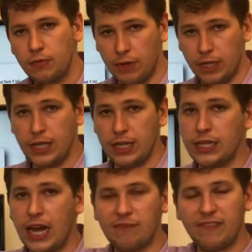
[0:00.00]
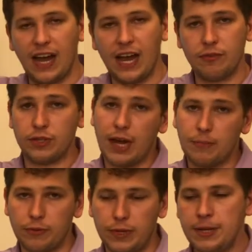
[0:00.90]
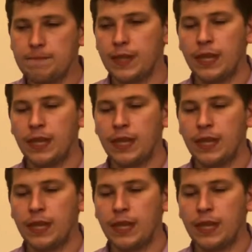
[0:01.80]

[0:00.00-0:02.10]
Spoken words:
really in the top 5 or top 3,